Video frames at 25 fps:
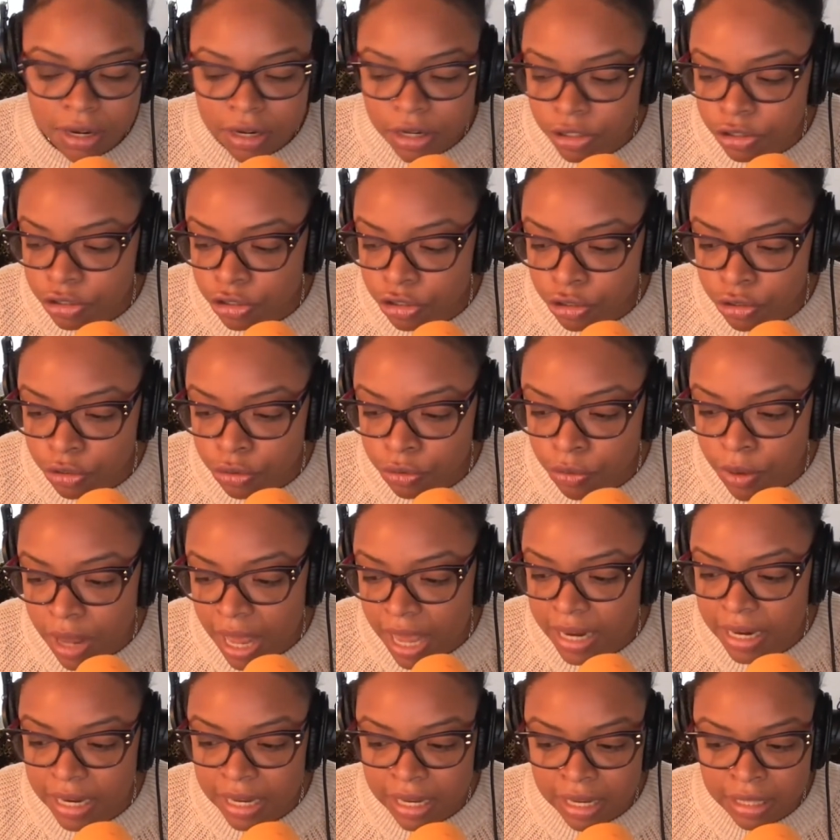to do
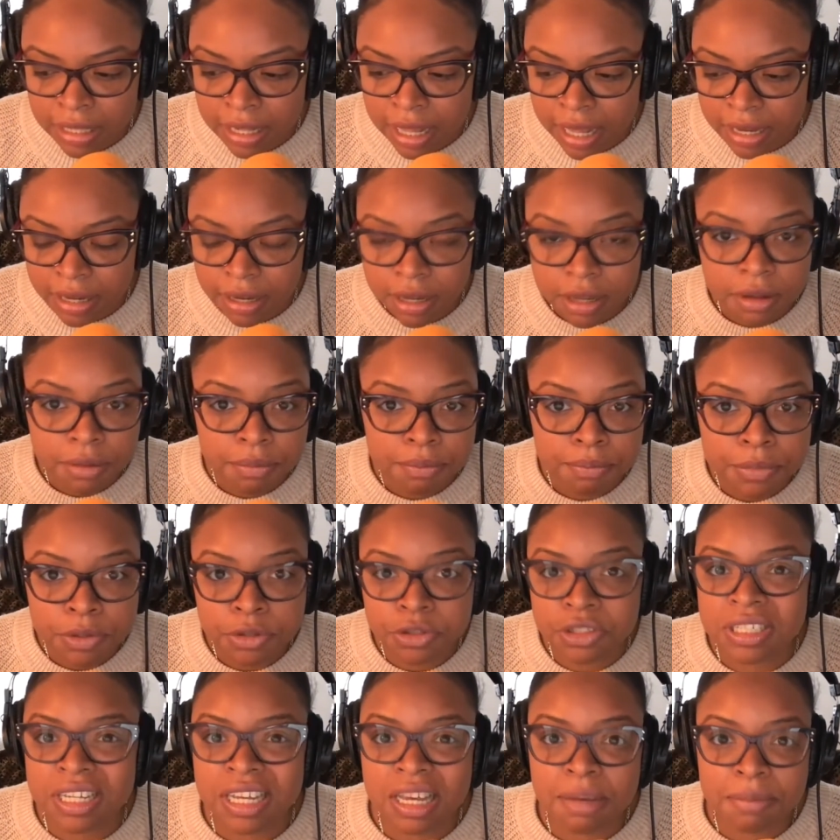any like
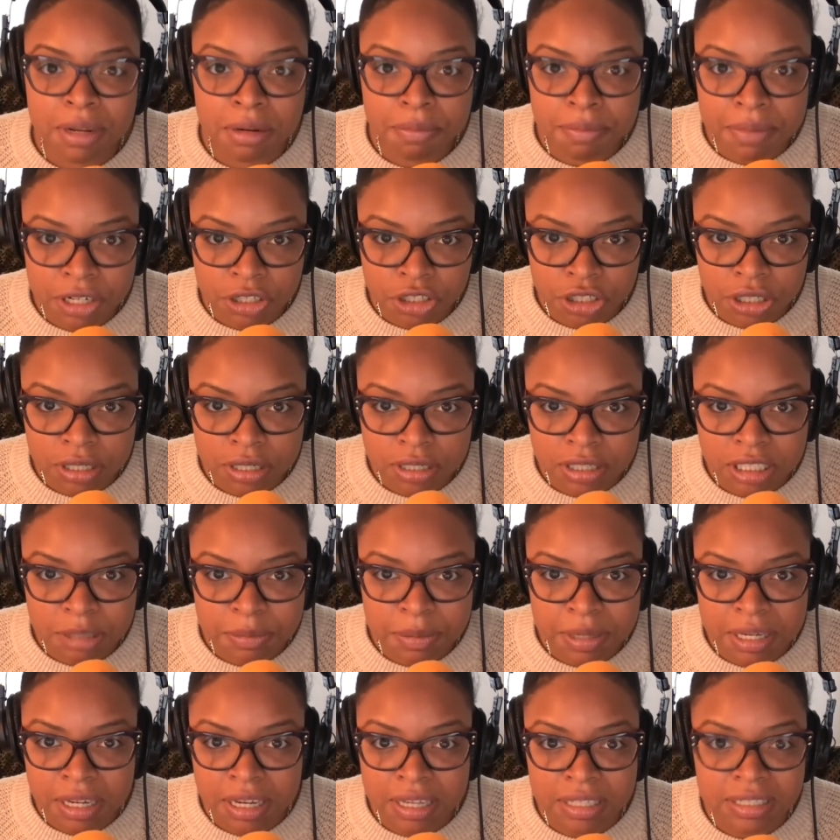museum admissions
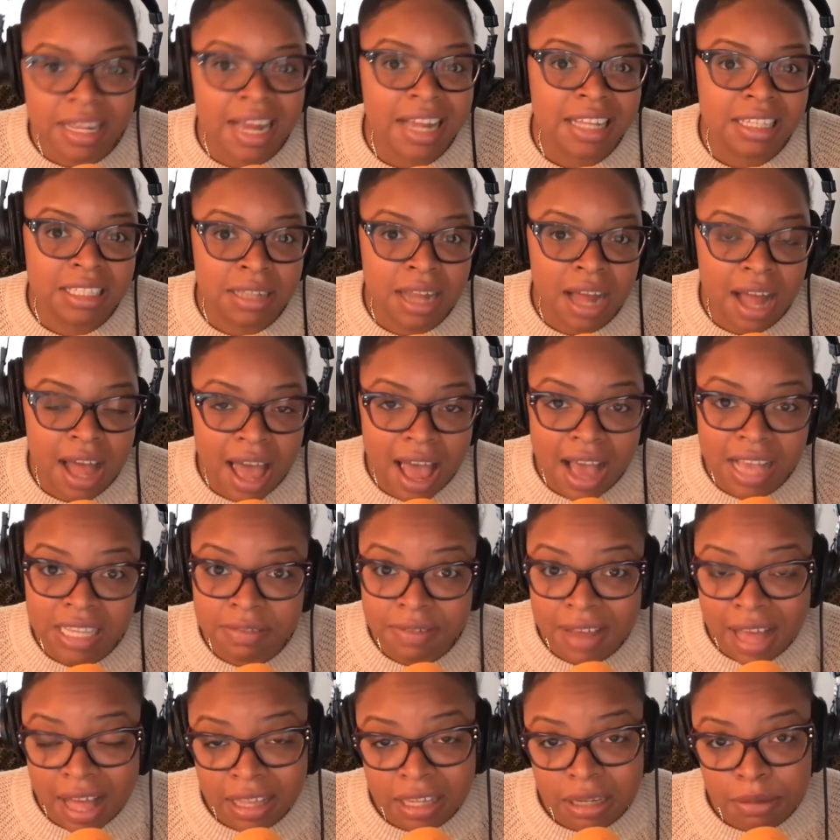because that's not as
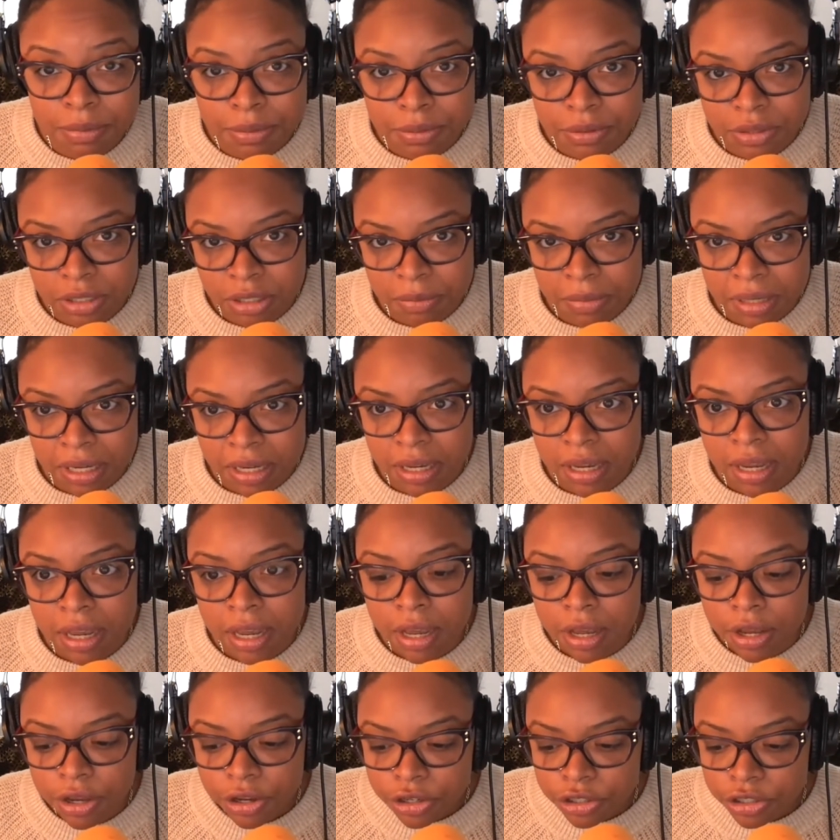valuable to me.
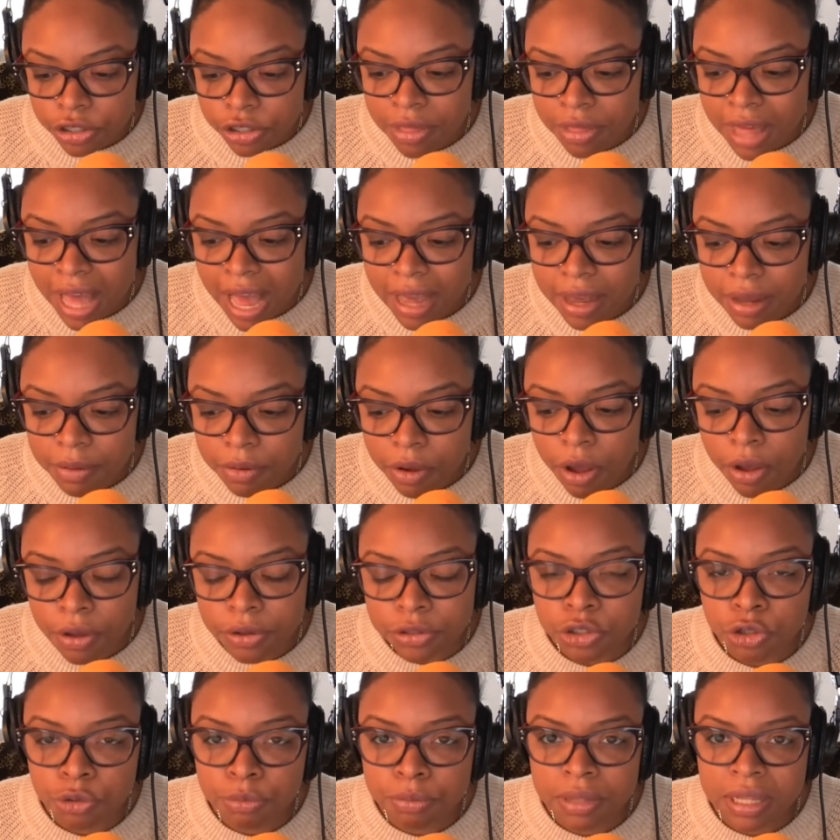So that
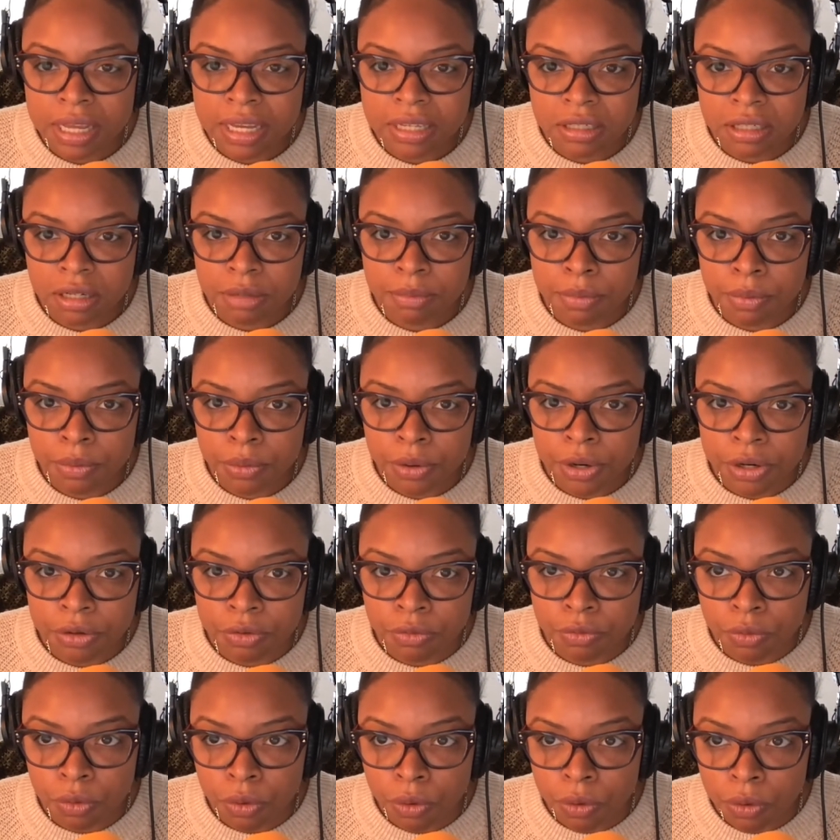also plays an
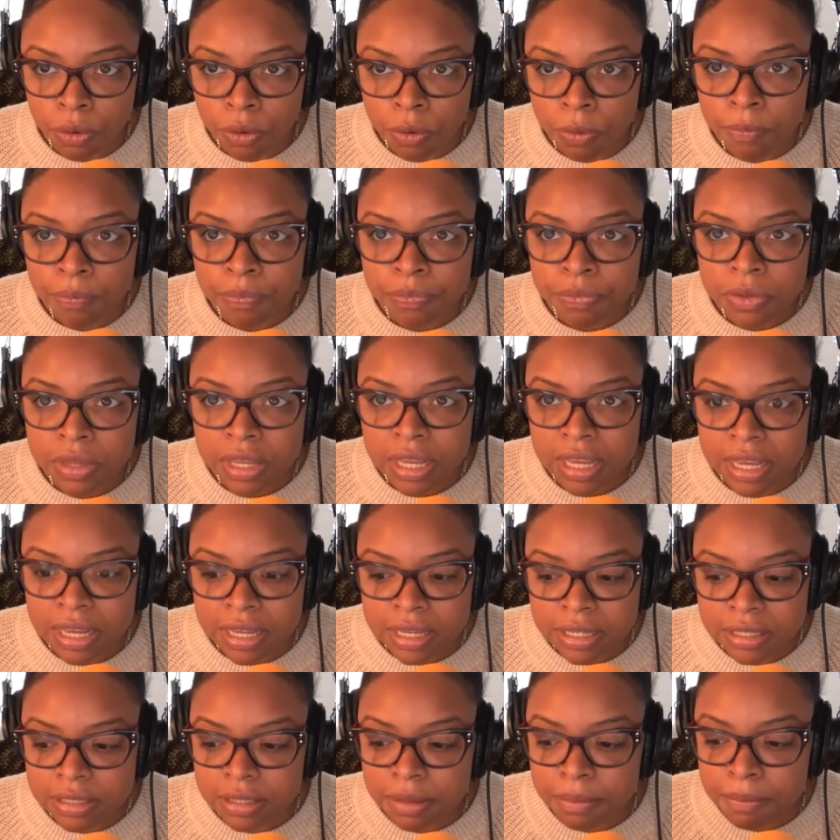important role,
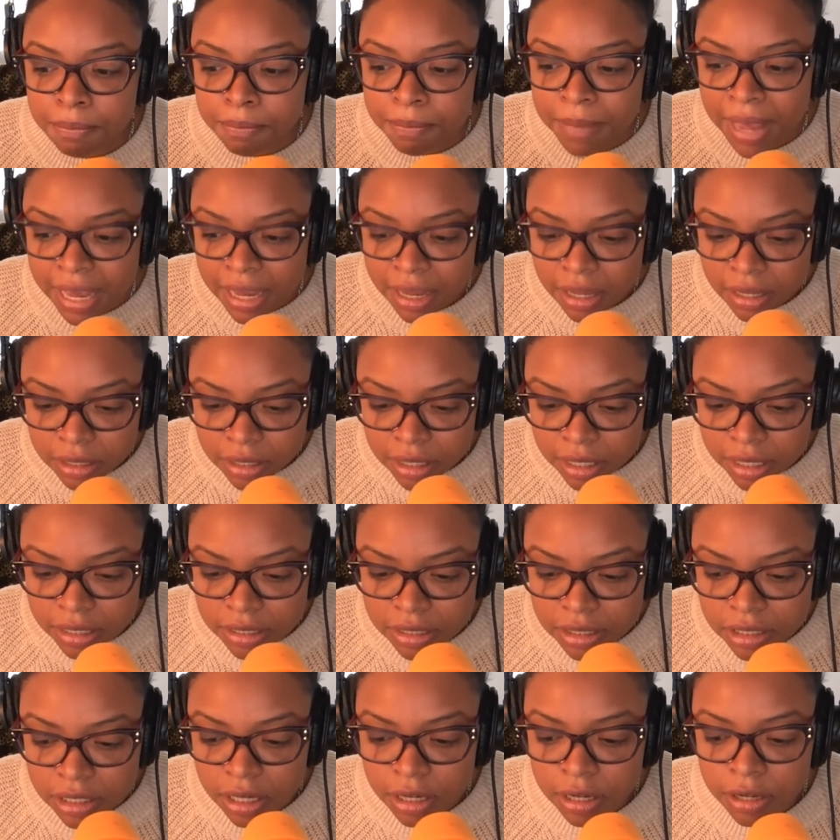is make a
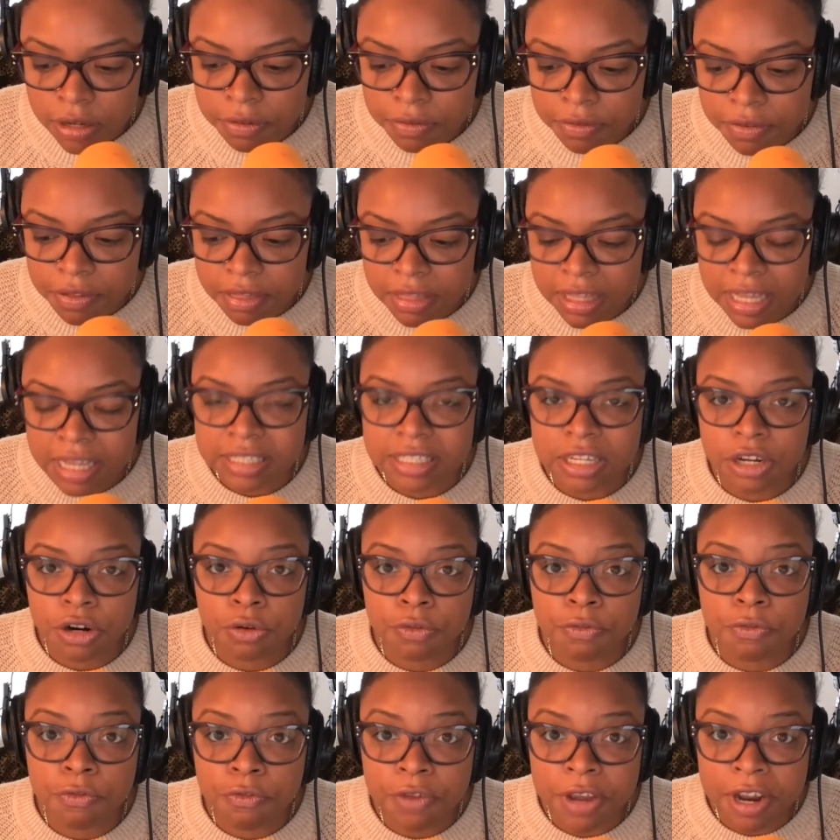list of things that are
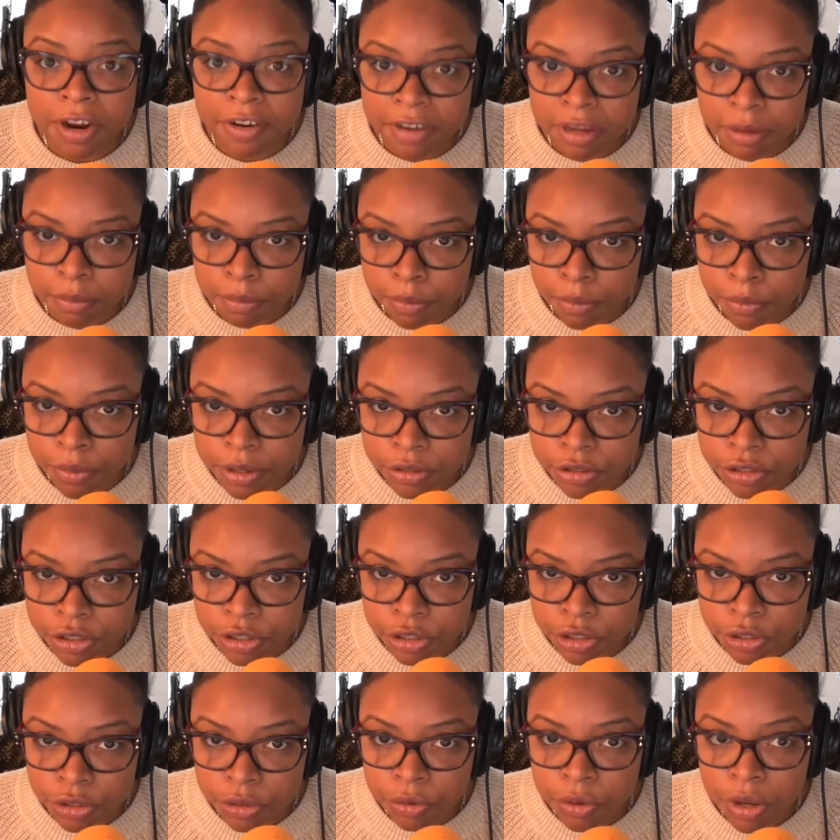very important to
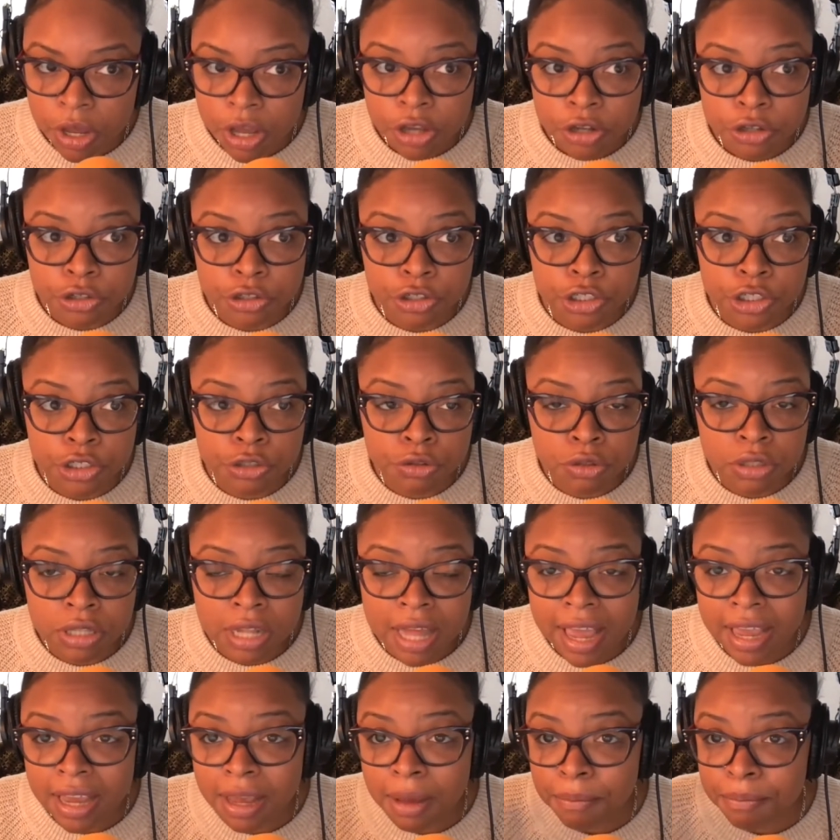you. Do you
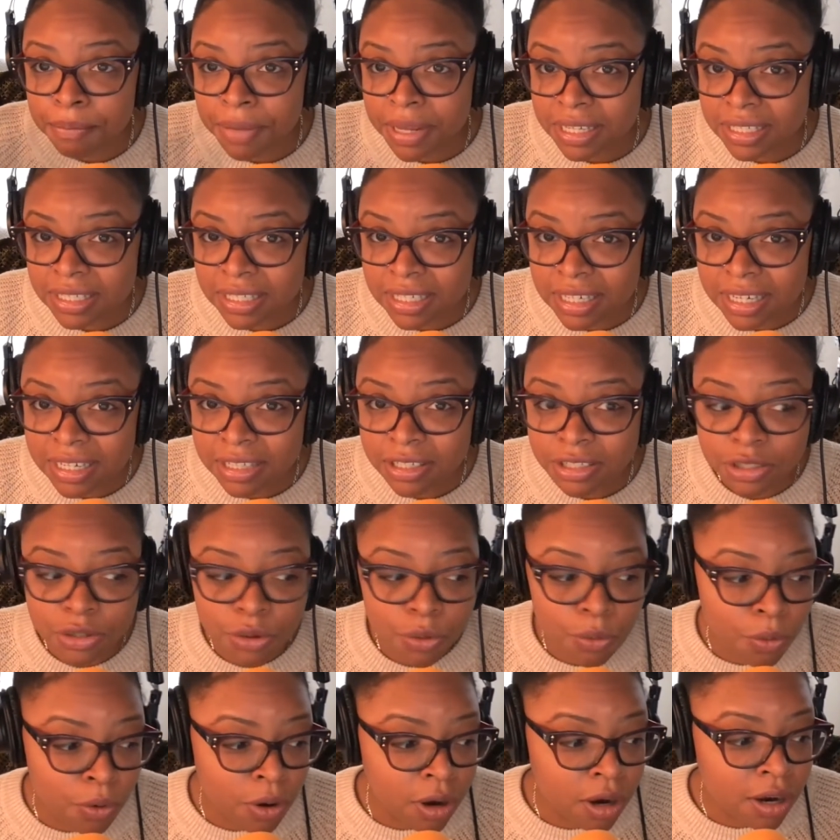like business
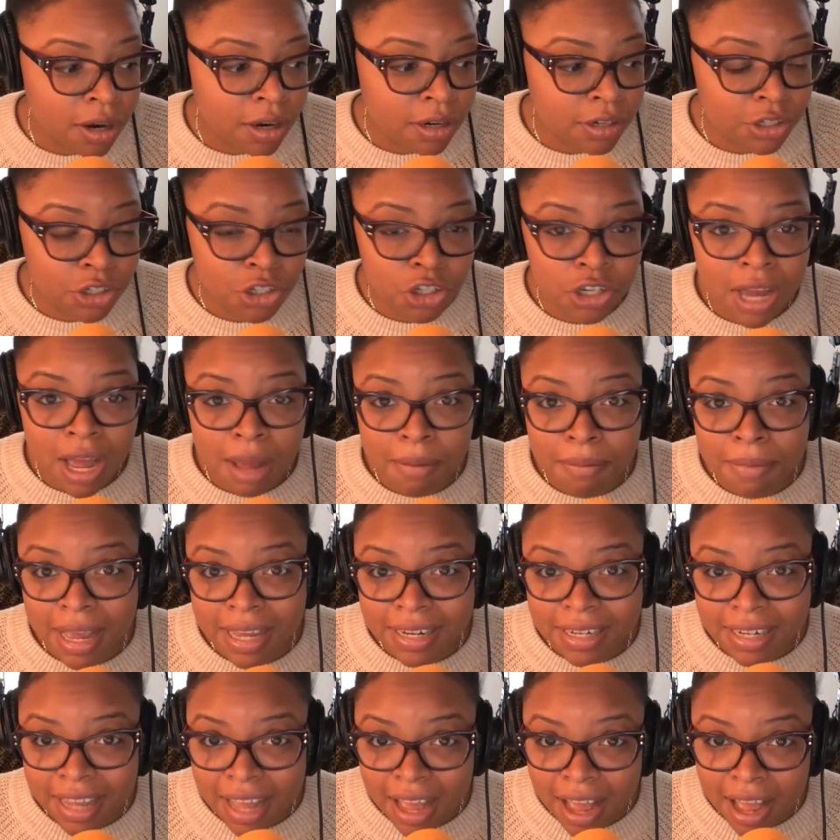or do you not
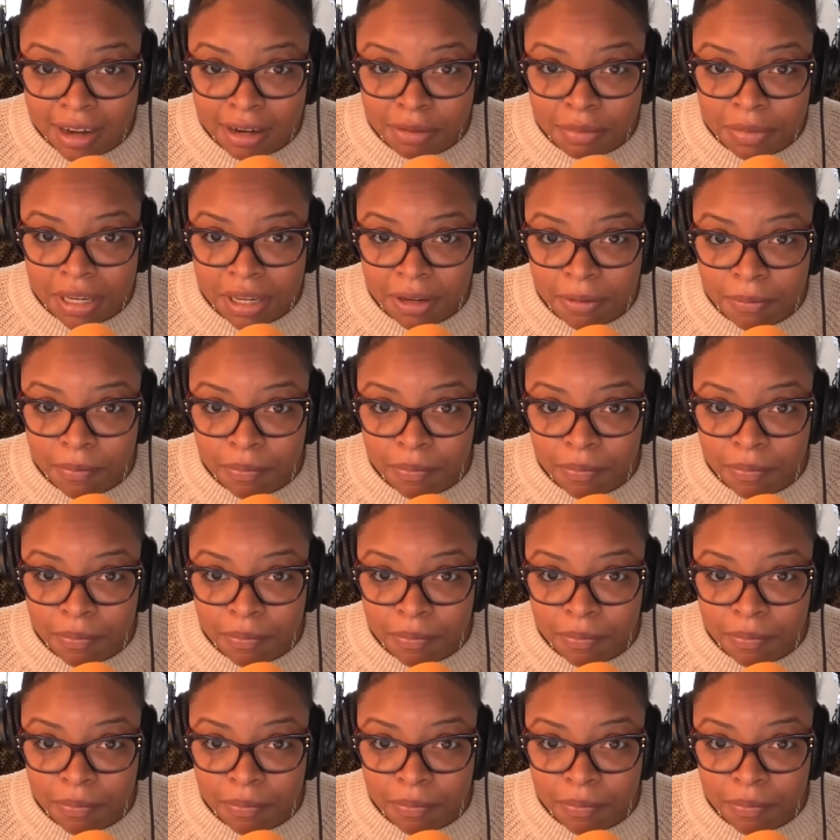mind economy?